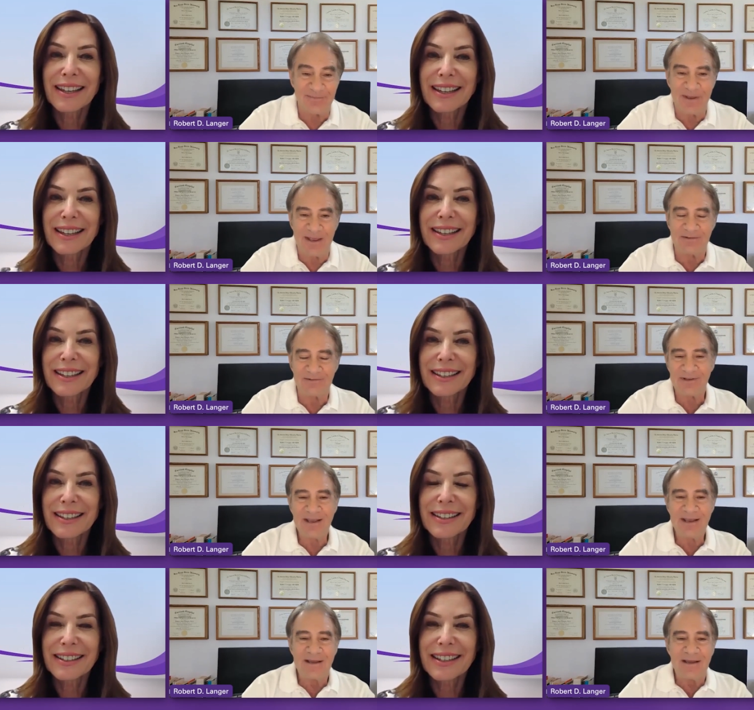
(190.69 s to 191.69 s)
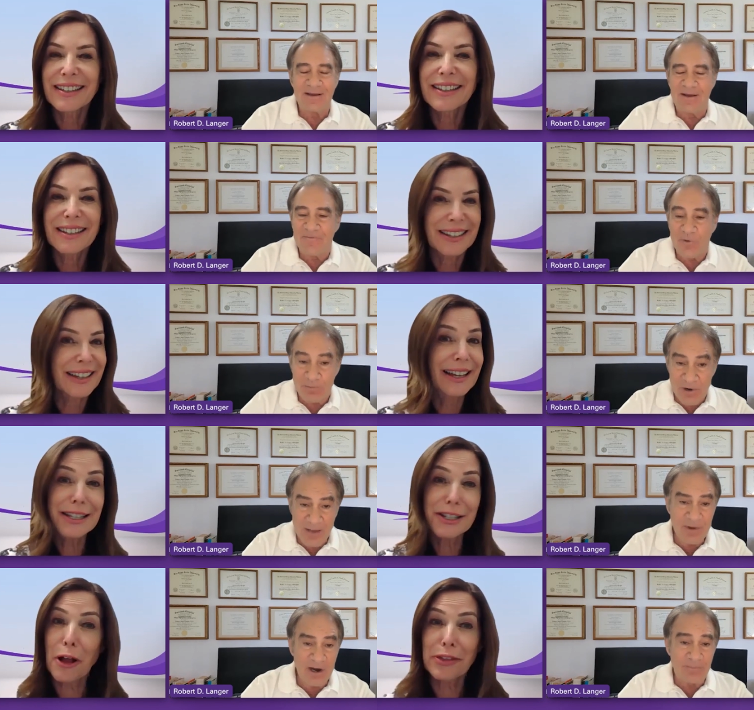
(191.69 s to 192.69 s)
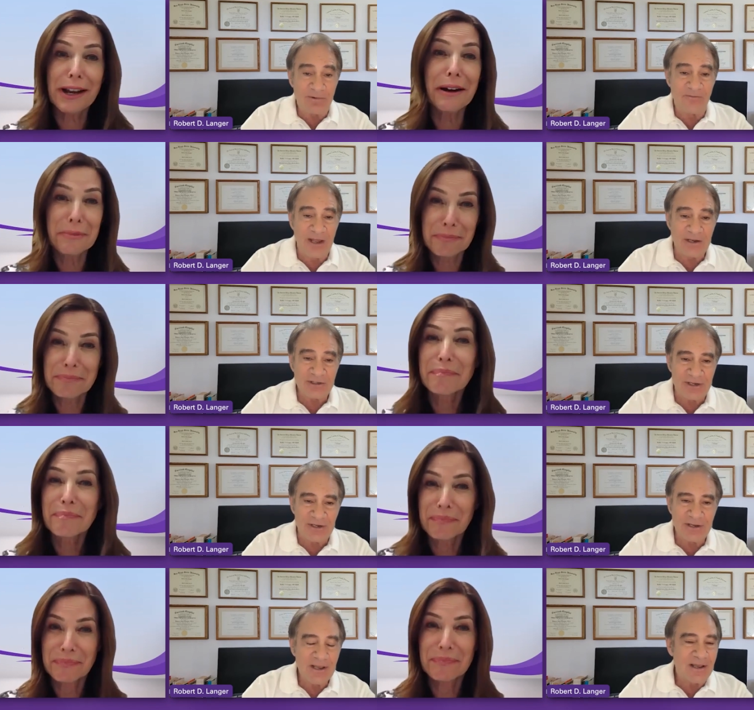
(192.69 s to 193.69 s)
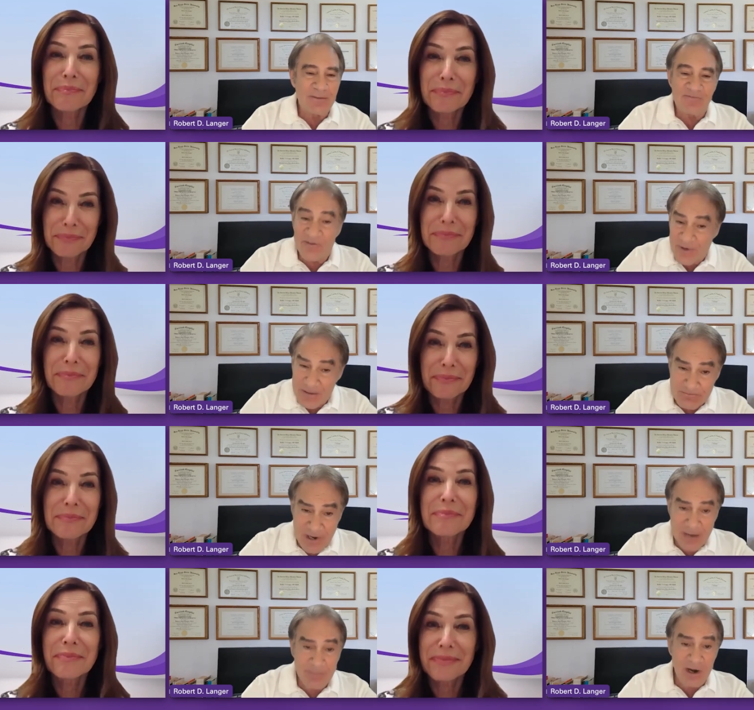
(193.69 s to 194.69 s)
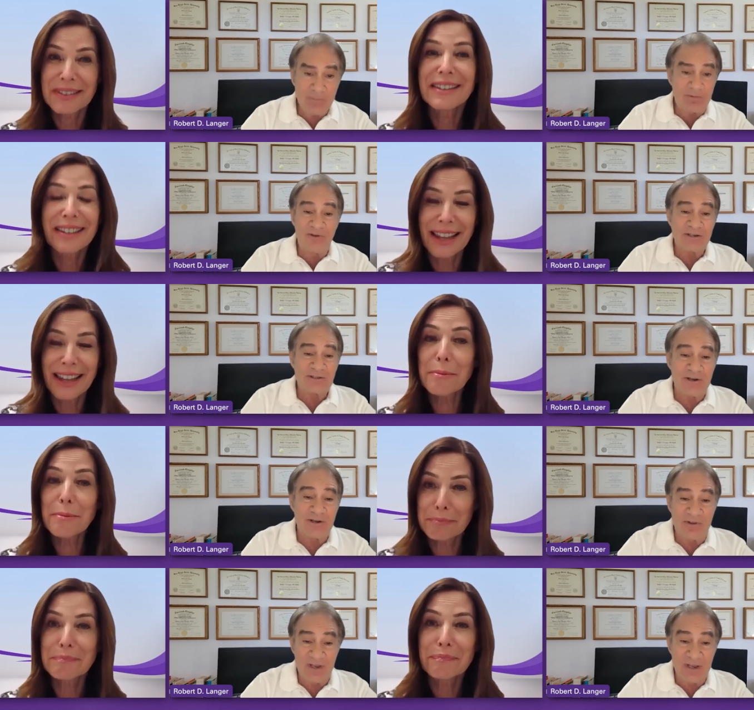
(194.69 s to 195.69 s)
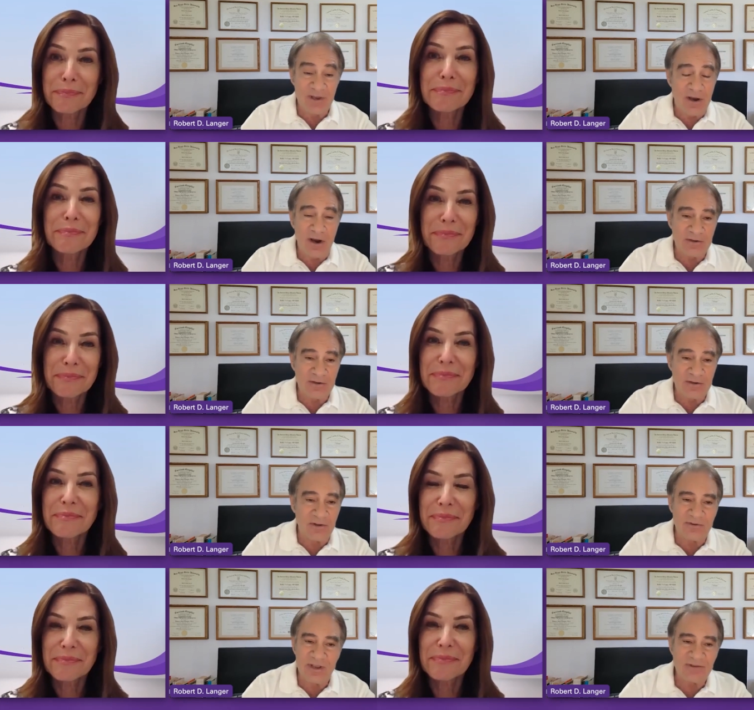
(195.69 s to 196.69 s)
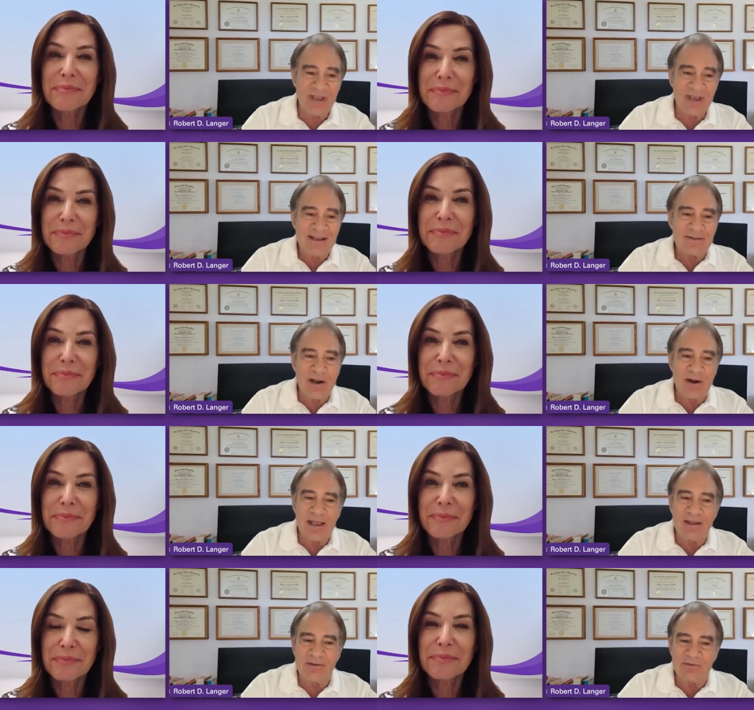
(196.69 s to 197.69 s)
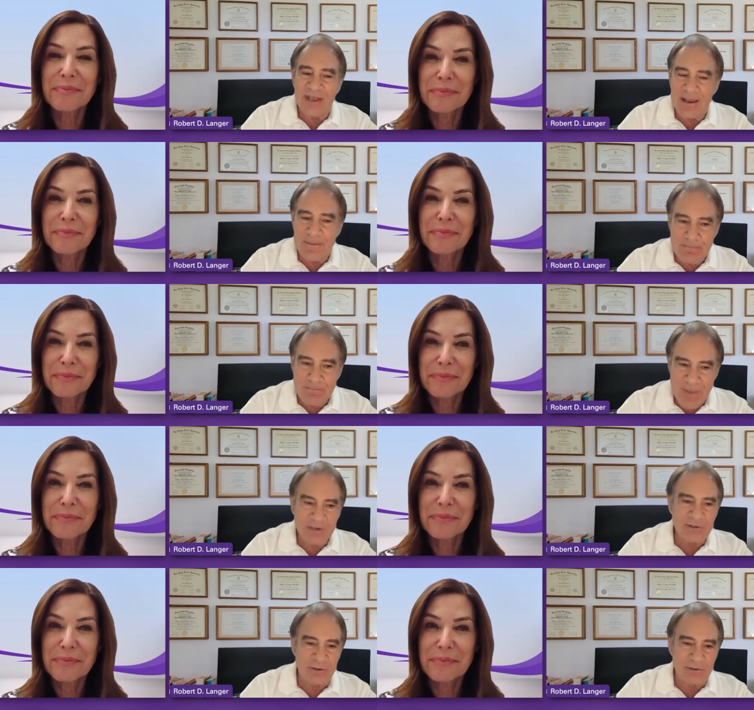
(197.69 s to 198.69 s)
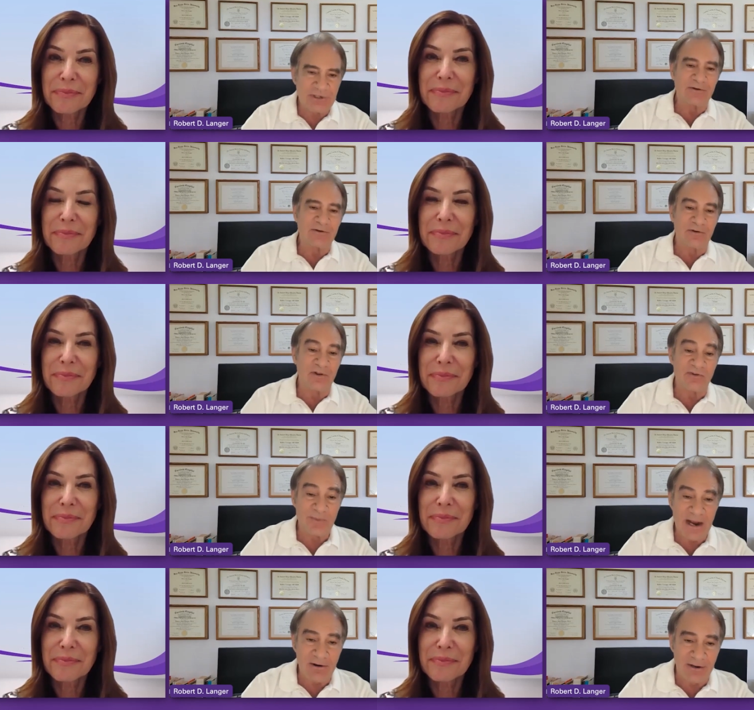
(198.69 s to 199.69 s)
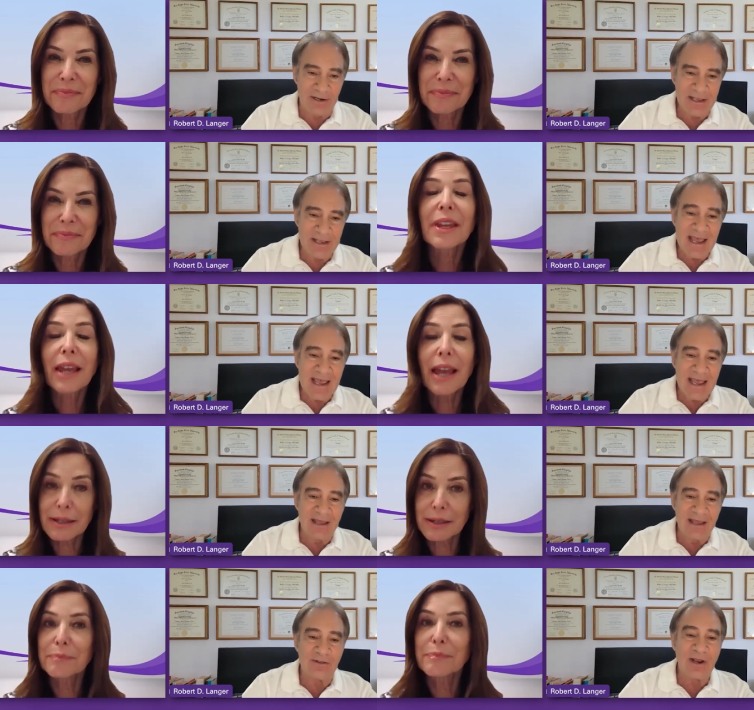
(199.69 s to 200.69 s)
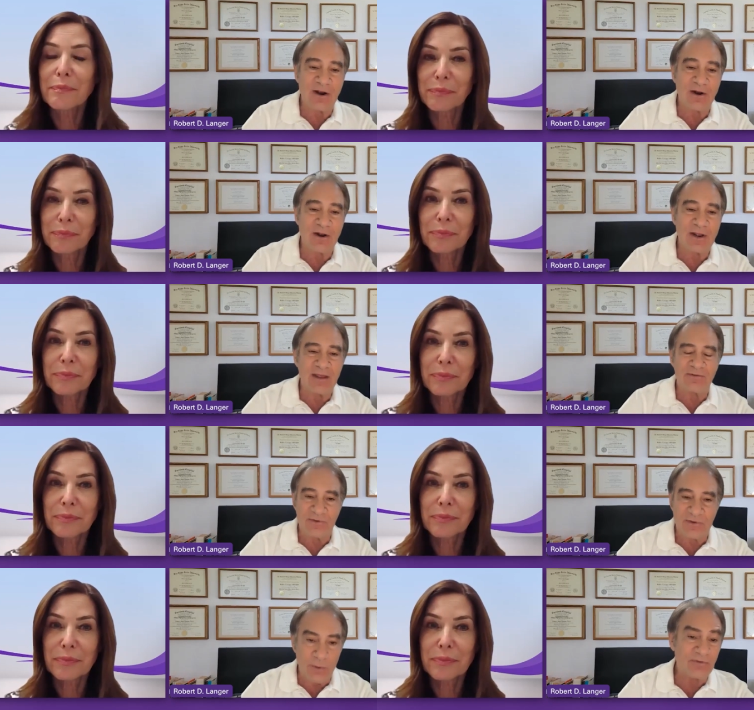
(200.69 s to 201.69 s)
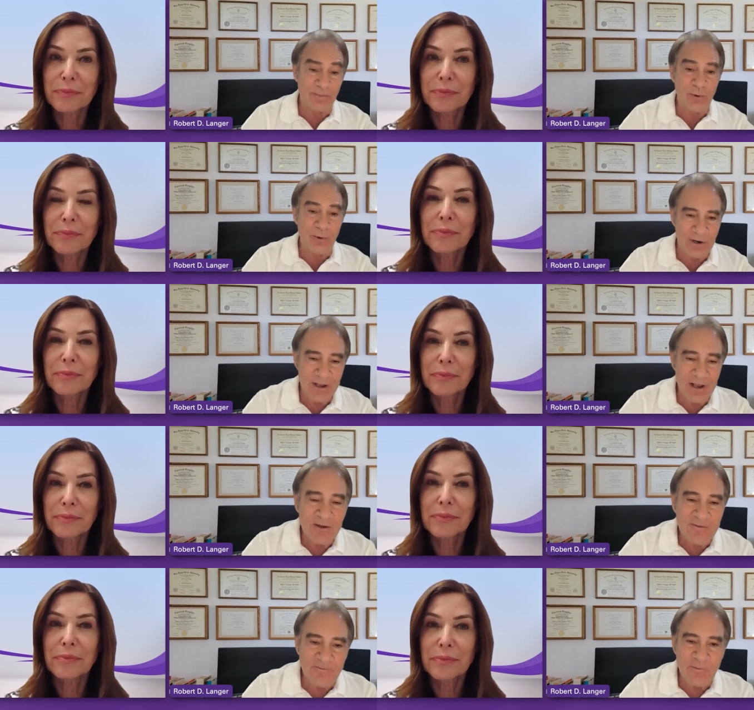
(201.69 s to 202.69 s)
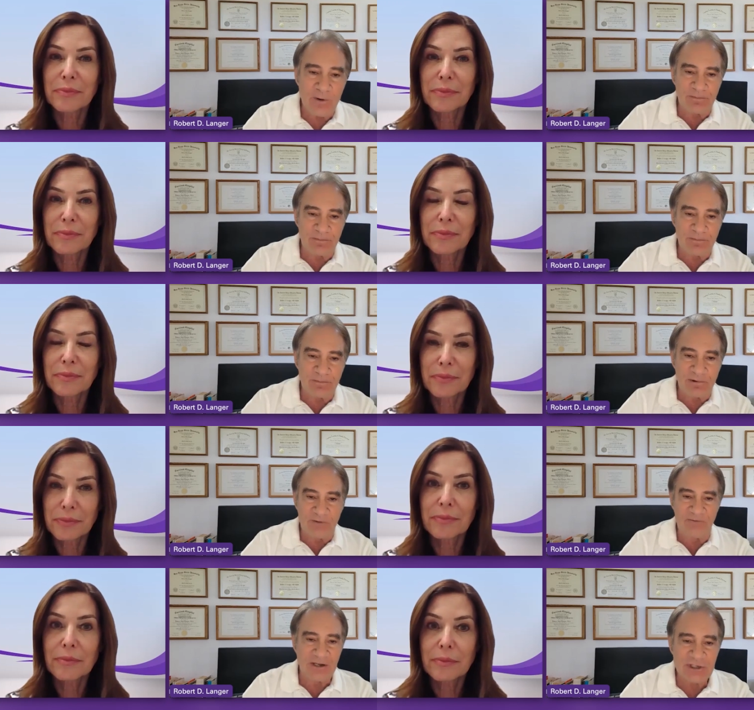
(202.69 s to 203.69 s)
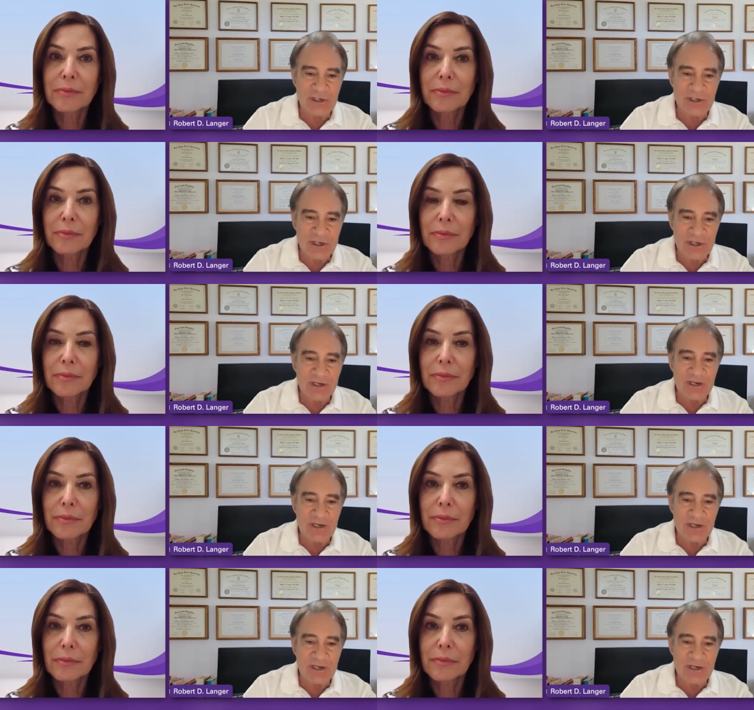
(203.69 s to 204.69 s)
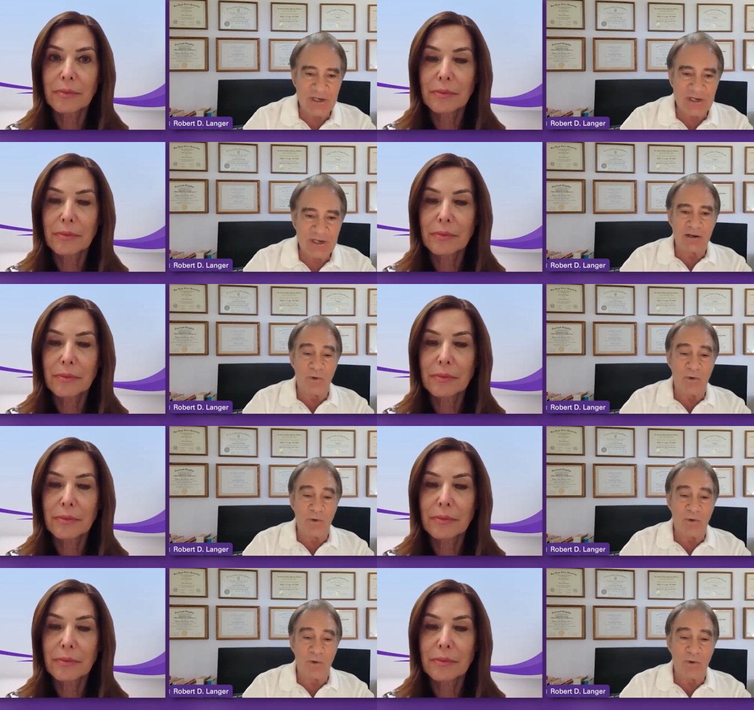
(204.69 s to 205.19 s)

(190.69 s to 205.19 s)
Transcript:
Speaker 1: base for primary prevention, there. for primary prevention of ischemic heart disease, there is a major gender disparity and yes. there is no support for prevention in women. In fact,